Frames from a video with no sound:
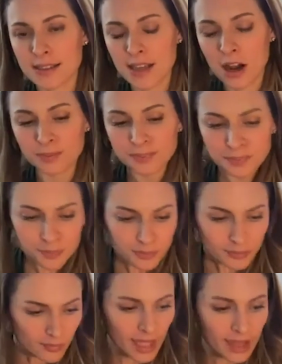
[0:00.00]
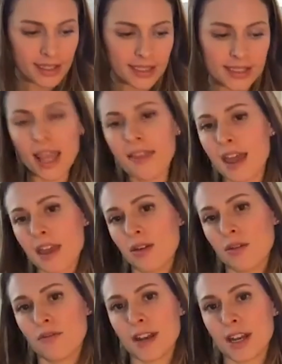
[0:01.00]
So let's say that
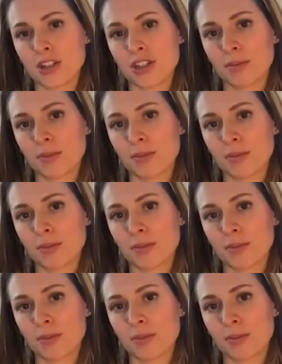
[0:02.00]
you finished